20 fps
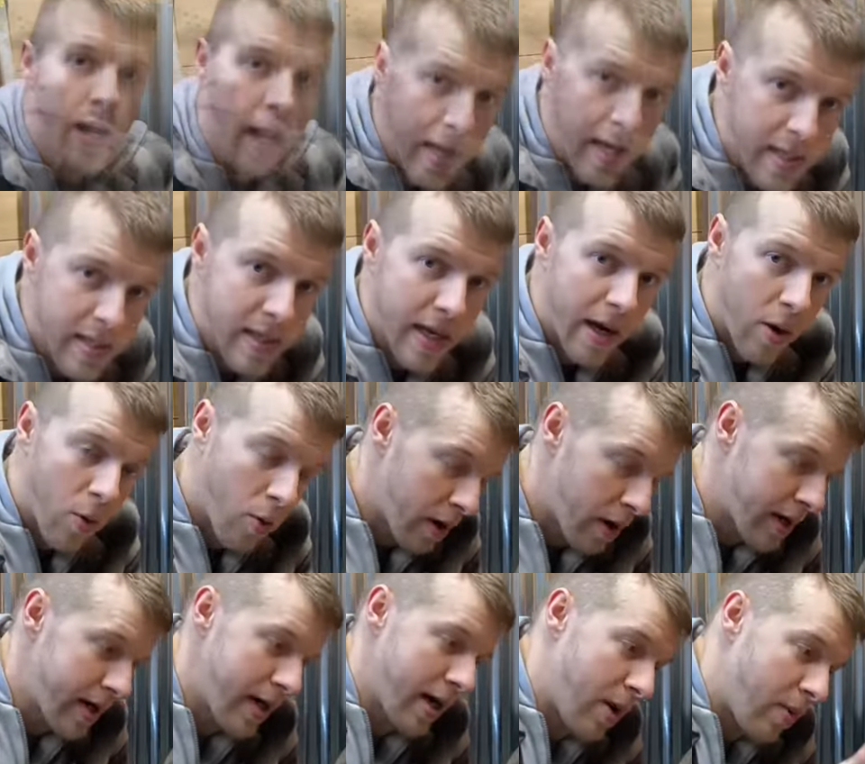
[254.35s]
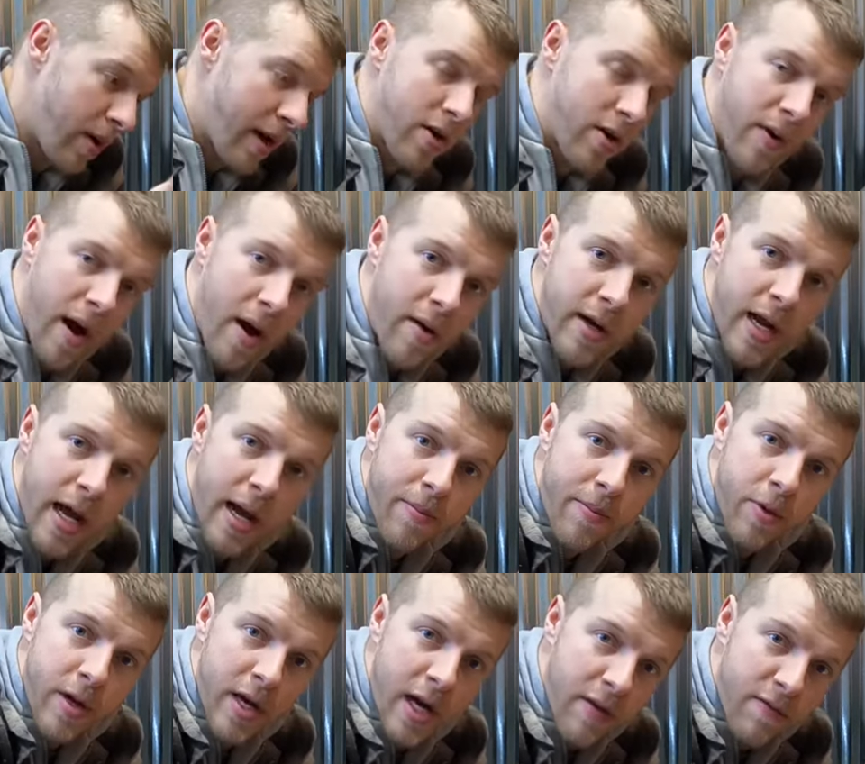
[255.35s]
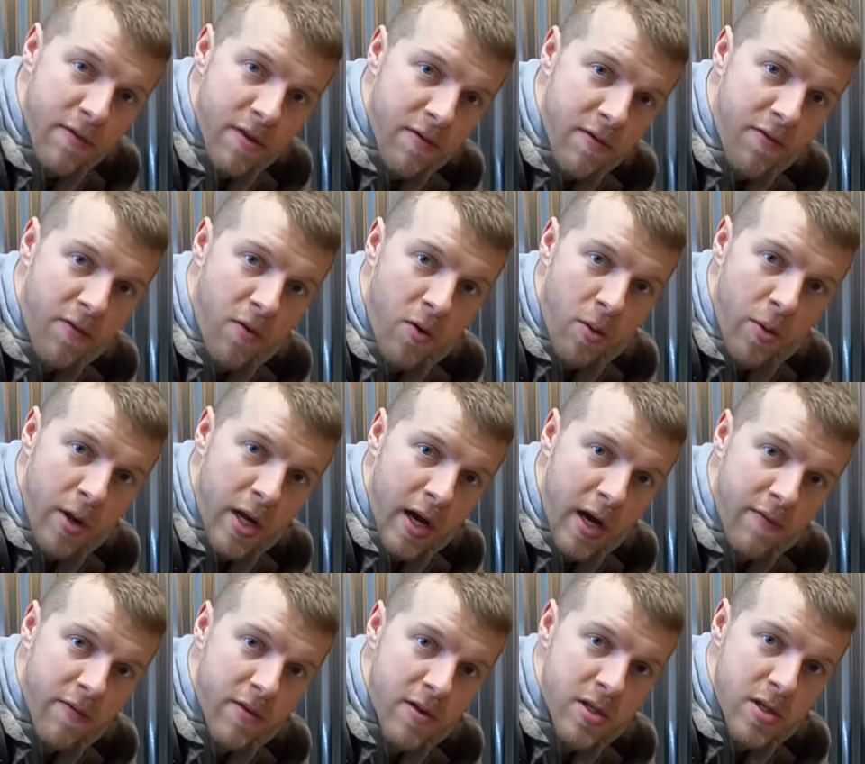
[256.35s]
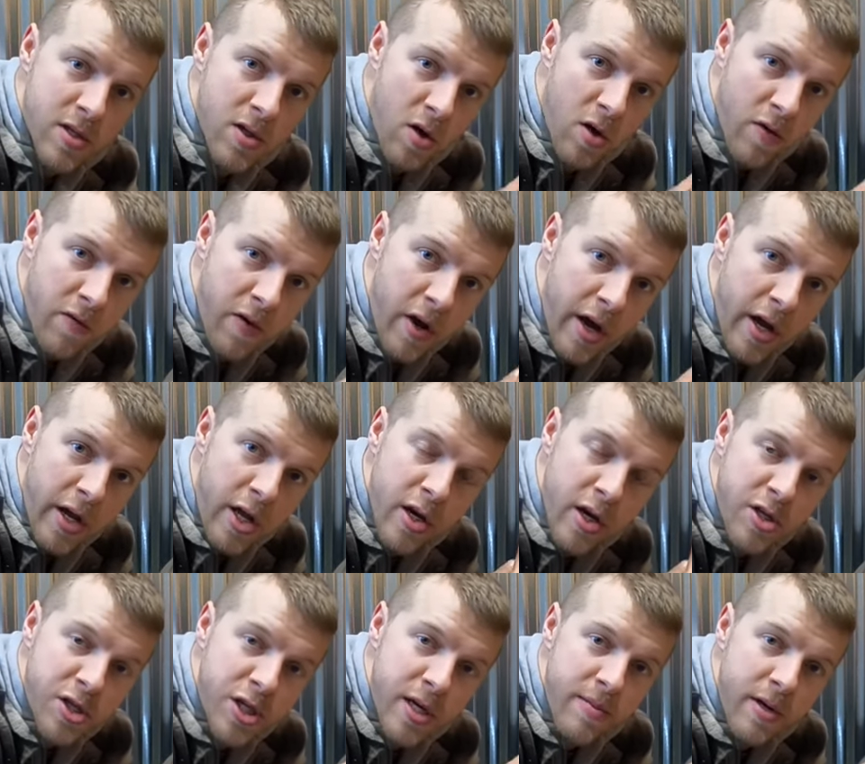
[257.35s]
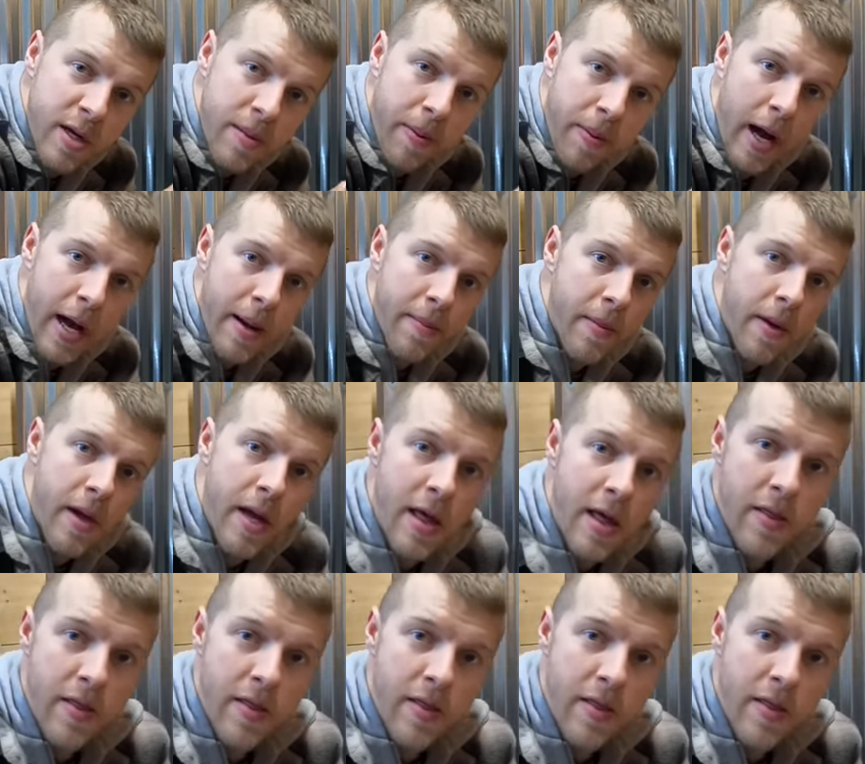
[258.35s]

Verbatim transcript: Next thing, working our way ground up. We covered the floor, we covered the stove, your chimney pipe.